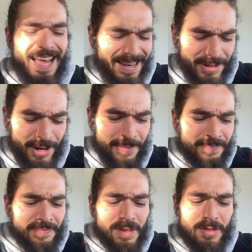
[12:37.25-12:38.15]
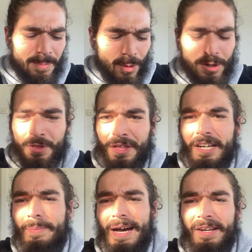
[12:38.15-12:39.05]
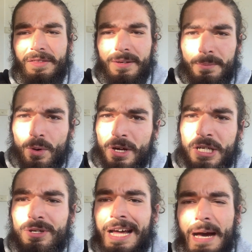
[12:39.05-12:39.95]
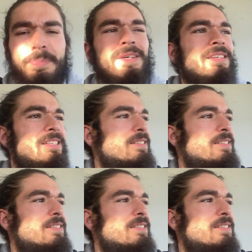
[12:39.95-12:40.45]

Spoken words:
And, you know, the more you think about it, the more it could happen.